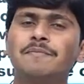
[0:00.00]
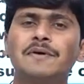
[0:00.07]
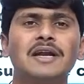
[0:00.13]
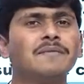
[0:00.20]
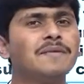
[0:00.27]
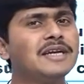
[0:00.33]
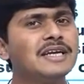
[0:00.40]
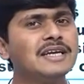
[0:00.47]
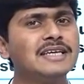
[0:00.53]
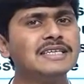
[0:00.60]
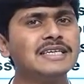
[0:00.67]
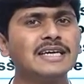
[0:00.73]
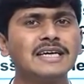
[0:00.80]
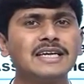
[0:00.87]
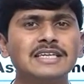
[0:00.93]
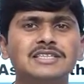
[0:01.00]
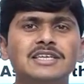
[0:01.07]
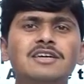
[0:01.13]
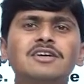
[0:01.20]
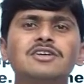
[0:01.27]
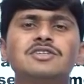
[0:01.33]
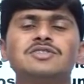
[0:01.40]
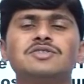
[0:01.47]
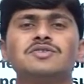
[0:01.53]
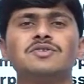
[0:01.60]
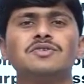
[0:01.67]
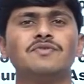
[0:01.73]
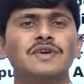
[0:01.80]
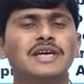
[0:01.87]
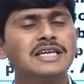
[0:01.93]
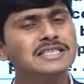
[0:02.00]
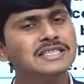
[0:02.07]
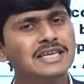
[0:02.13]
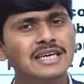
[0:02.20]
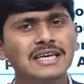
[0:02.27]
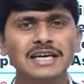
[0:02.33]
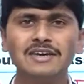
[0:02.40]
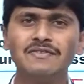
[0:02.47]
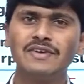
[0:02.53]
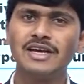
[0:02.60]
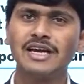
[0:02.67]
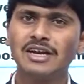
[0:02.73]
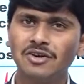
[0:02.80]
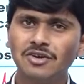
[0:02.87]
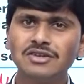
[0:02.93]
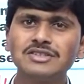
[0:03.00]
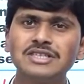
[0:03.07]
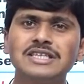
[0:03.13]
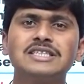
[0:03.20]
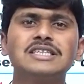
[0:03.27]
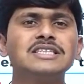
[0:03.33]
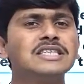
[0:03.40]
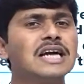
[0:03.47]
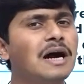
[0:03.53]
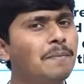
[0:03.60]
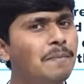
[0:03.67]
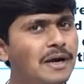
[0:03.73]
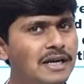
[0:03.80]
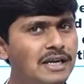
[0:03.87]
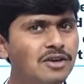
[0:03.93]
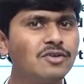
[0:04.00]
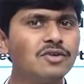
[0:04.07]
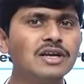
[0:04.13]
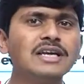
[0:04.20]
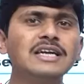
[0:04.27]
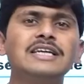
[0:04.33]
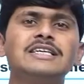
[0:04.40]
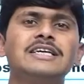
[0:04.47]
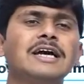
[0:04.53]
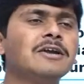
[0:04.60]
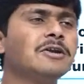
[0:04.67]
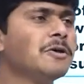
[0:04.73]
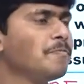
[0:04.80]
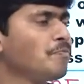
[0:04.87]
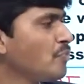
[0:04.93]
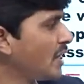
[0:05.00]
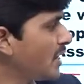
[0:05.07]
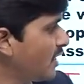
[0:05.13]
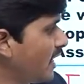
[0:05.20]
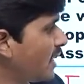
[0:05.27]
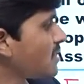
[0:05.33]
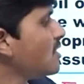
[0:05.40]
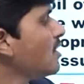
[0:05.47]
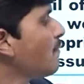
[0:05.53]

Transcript: parameter is increasing, so we can say here we cannot suggest a particular design, but yes,